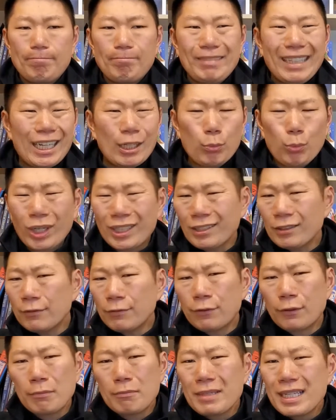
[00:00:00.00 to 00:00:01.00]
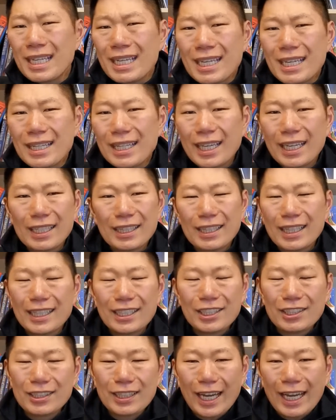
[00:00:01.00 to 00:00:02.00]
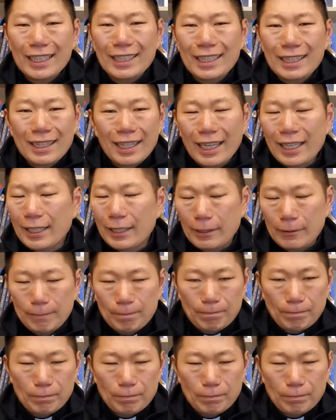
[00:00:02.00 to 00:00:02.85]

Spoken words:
that it wasn't for me, that I didn't like it.